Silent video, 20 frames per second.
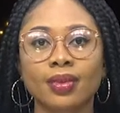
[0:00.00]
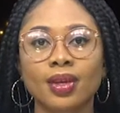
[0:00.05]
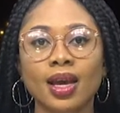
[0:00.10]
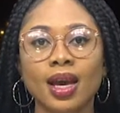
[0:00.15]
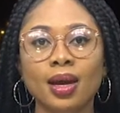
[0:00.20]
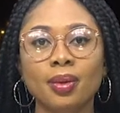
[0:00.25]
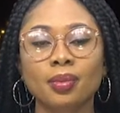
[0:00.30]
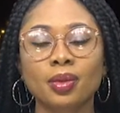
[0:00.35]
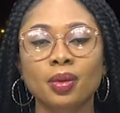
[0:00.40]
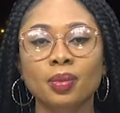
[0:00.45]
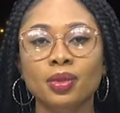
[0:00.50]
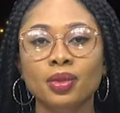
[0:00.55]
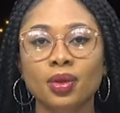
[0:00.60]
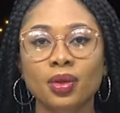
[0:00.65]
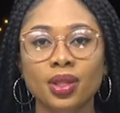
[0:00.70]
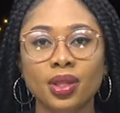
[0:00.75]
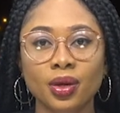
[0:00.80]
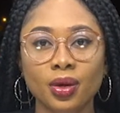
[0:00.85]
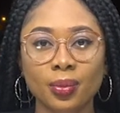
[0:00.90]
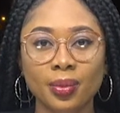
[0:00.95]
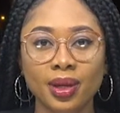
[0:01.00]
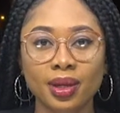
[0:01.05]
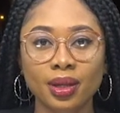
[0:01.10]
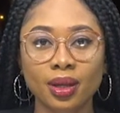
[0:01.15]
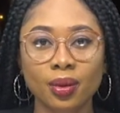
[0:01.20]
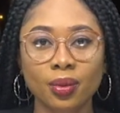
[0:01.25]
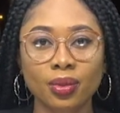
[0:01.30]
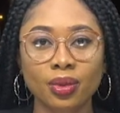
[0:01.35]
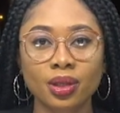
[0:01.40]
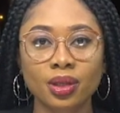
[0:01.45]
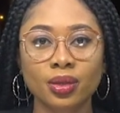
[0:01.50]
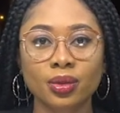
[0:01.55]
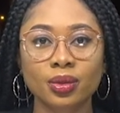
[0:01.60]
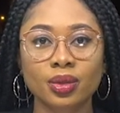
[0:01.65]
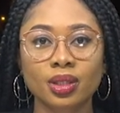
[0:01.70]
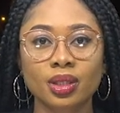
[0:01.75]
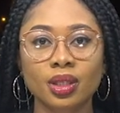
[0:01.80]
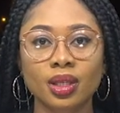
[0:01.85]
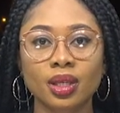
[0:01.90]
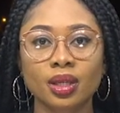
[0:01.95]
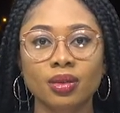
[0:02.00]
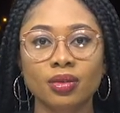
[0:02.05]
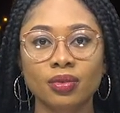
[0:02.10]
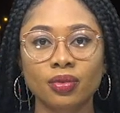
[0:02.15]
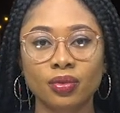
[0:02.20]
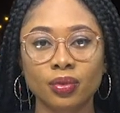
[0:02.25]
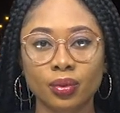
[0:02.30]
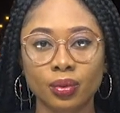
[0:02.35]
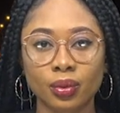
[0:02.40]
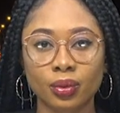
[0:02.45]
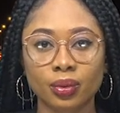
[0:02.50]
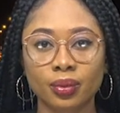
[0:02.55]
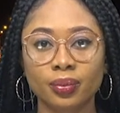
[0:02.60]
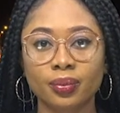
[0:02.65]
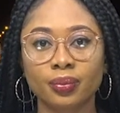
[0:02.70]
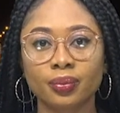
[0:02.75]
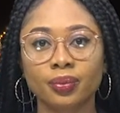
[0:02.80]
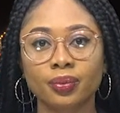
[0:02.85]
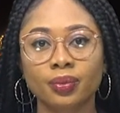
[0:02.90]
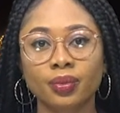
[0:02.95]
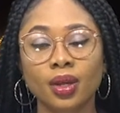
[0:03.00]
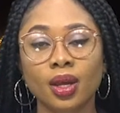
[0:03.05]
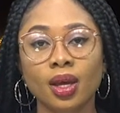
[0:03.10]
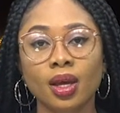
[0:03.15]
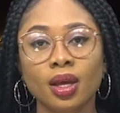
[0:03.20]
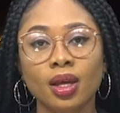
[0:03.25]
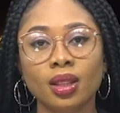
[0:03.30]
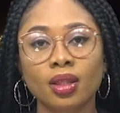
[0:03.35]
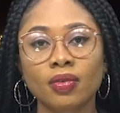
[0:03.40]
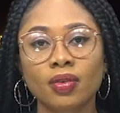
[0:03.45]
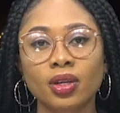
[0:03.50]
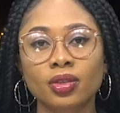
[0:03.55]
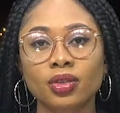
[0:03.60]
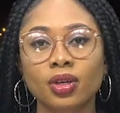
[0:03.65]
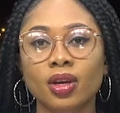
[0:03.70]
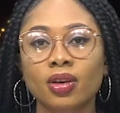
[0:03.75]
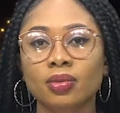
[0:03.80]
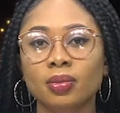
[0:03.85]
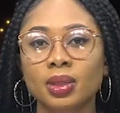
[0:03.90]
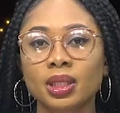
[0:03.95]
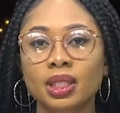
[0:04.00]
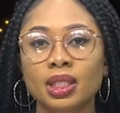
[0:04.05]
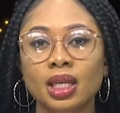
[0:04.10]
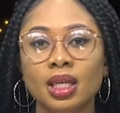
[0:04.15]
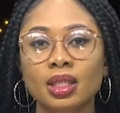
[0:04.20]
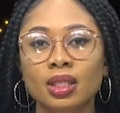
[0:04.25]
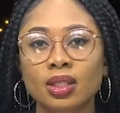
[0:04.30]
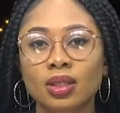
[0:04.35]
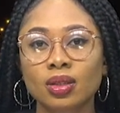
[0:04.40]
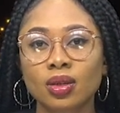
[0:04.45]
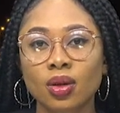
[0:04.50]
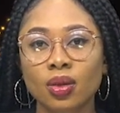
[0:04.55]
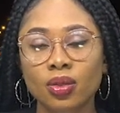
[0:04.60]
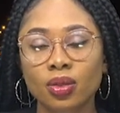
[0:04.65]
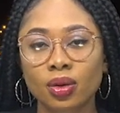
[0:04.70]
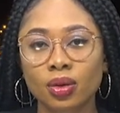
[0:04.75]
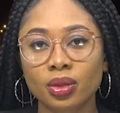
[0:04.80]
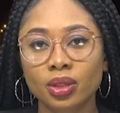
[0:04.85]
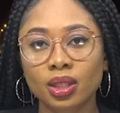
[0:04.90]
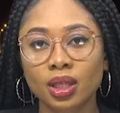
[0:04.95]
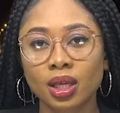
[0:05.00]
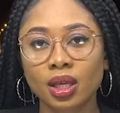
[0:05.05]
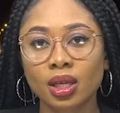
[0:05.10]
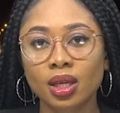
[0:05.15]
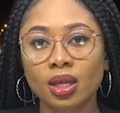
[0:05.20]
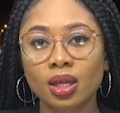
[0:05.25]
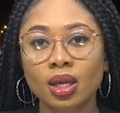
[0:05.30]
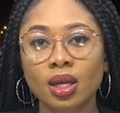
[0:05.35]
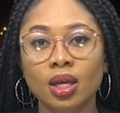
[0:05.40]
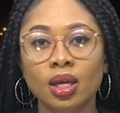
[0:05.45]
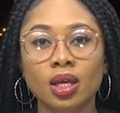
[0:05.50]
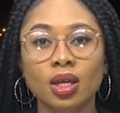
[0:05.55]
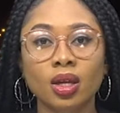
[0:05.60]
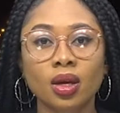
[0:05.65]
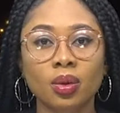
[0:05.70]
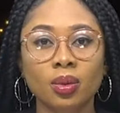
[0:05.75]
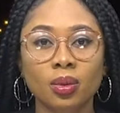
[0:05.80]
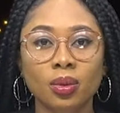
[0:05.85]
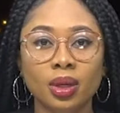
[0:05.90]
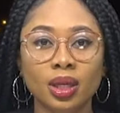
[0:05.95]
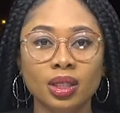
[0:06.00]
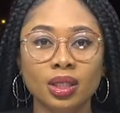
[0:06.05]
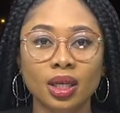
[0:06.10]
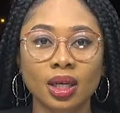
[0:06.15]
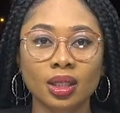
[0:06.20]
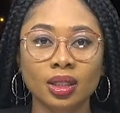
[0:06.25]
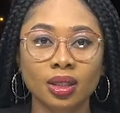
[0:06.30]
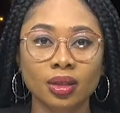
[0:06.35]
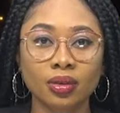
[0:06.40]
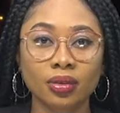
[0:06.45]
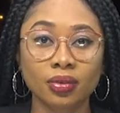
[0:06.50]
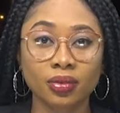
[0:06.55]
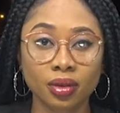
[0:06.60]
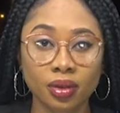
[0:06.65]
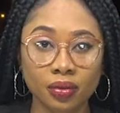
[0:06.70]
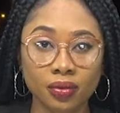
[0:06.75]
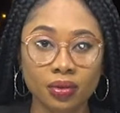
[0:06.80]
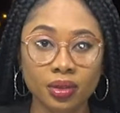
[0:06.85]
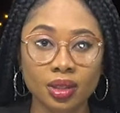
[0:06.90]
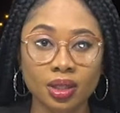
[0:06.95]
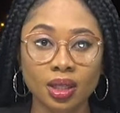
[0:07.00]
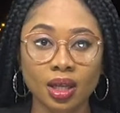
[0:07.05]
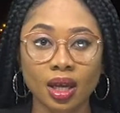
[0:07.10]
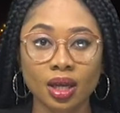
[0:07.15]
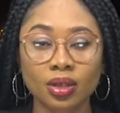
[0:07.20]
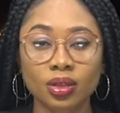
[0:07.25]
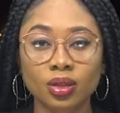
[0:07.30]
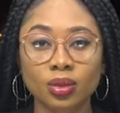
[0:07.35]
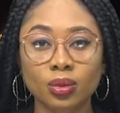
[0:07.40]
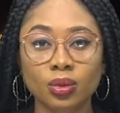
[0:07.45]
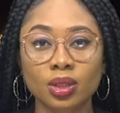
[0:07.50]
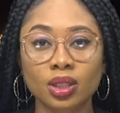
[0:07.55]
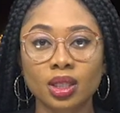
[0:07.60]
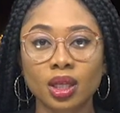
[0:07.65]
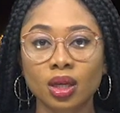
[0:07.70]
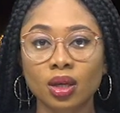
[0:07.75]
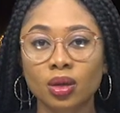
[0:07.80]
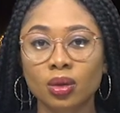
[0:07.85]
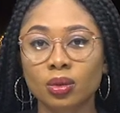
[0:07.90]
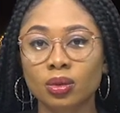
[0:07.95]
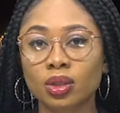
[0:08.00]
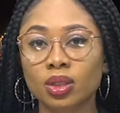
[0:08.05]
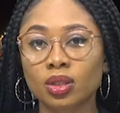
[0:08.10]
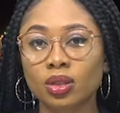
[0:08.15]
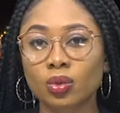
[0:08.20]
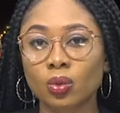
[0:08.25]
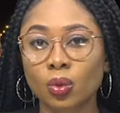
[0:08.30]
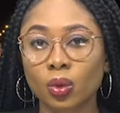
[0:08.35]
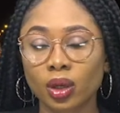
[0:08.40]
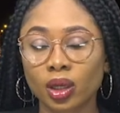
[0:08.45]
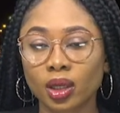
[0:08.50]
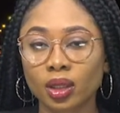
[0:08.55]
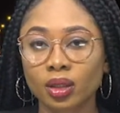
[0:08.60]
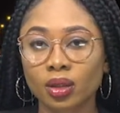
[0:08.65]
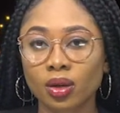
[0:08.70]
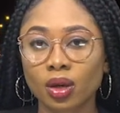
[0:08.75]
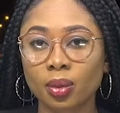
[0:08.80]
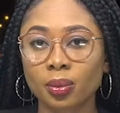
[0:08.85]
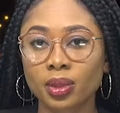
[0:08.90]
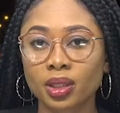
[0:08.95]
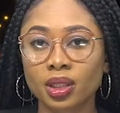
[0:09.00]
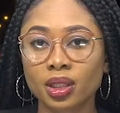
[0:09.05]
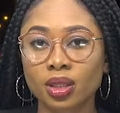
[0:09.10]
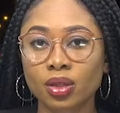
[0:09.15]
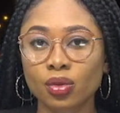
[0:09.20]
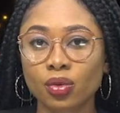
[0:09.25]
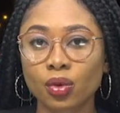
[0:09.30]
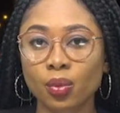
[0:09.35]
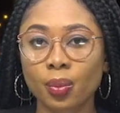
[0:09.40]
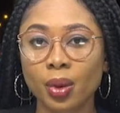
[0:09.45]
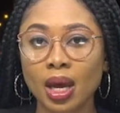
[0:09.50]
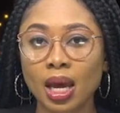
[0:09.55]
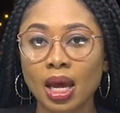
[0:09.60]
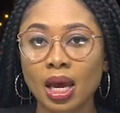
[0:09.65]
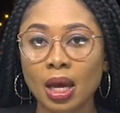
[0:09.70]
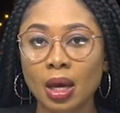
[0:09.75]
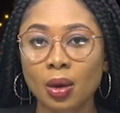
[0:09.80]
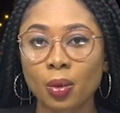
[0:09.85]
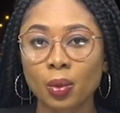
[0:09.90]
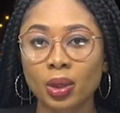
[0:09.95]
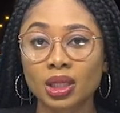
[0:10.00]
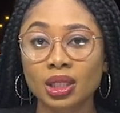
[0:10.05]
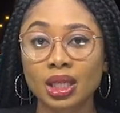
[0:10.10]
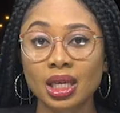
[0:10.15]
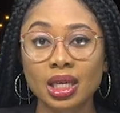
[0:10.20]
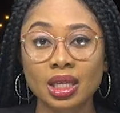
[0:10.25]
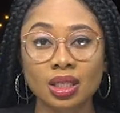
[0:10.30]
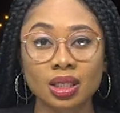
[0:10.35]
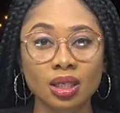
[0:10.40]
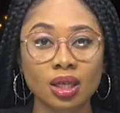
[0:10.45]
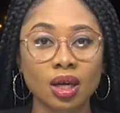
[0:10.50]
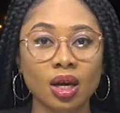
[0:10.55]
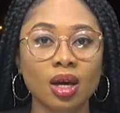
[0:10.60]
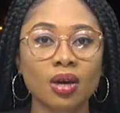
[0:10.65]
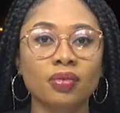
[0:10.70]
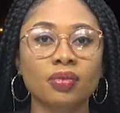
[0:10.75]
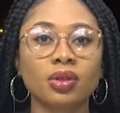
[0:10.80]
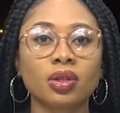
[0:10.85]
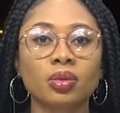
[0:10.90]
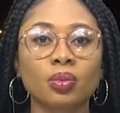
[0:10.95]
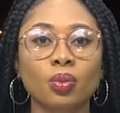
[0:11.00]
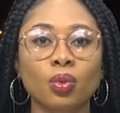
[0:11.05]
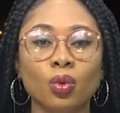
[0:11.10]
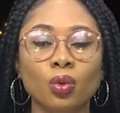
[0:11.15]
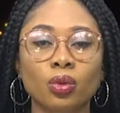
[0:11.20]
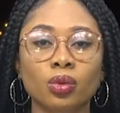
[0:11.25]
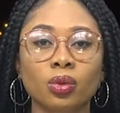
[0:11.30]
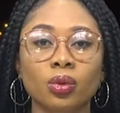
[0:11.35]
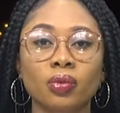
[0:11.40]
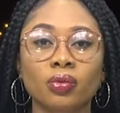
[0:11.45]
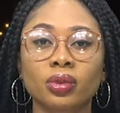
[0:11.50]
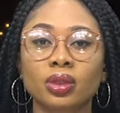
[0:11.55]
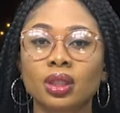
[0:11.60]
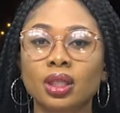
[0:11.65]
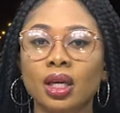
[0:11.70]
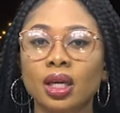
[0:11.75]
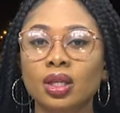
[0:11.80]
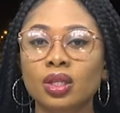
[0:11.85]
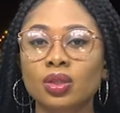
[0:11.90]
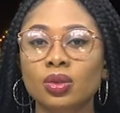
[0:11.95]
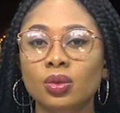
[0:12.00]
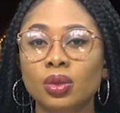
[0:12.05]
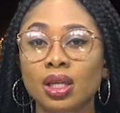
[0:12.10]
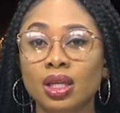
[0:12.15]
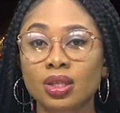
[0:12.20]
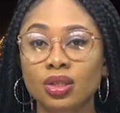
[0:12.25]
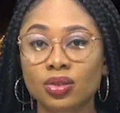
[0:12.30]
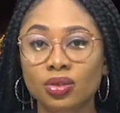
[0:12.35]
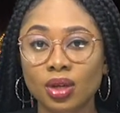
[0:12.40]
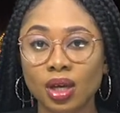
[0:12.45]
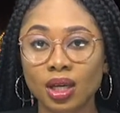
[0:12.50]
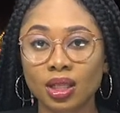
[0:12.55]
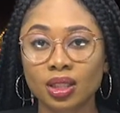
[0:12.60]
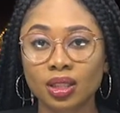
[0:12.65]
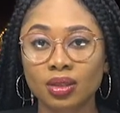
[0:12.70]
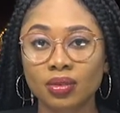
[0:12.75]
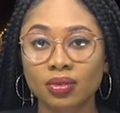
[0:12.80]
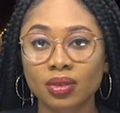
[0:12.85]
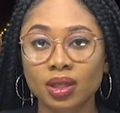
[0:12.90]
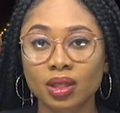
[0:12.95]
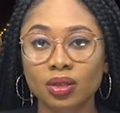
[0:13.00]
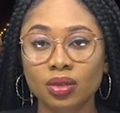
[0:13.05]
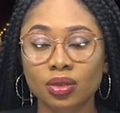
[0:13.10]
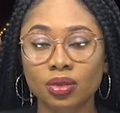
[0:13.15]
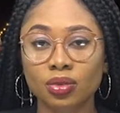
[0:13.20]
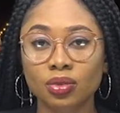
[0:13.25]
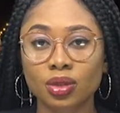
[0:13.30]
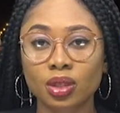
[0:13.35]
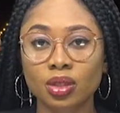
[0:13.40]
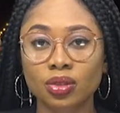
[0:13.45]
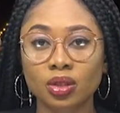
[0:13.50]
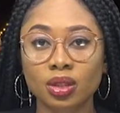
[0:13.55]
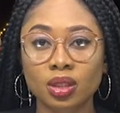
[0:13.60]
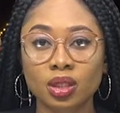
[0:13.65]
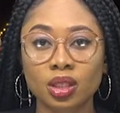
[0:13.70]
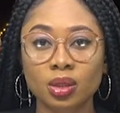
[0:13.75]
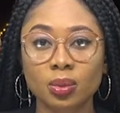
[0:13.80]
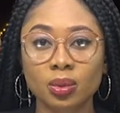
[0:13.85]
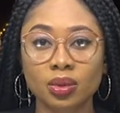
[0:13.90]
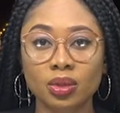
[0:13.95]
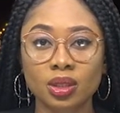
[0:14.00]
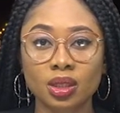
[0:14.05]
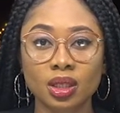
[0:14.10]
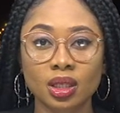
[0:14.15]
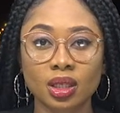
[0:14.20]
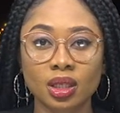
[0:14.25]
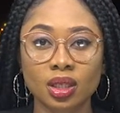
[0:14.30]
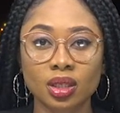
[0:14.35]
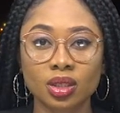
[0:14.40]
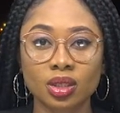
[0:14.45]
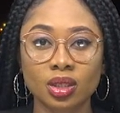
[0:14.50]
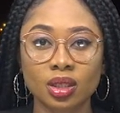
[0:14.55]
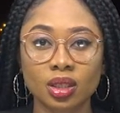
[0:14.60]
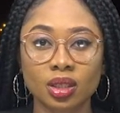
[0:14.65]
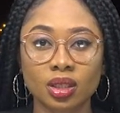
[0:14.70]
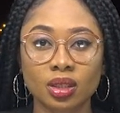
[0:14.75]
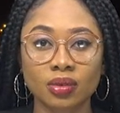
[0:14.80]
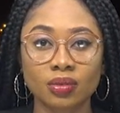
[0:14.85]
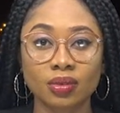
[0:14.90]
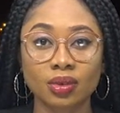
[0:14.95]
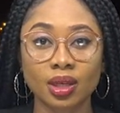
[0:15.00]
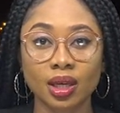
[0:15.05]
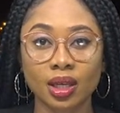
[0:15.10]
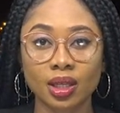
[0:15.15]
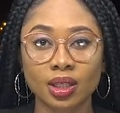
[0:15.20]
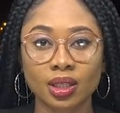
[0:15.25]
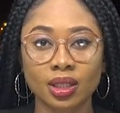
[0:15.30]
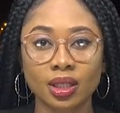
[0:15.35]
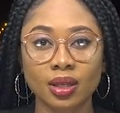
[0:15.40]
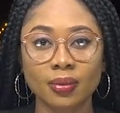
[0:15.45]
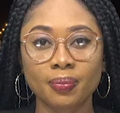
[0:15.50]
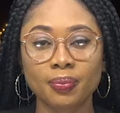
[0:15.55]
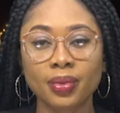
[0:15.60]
I'm Lamso Thelma, now the news in full. The federal government has on Thursday inaugurated the 5th National Stakeholders Working Committee Group, which is the governing board of the National Extractive Industry Transparency Initiative, NEITI.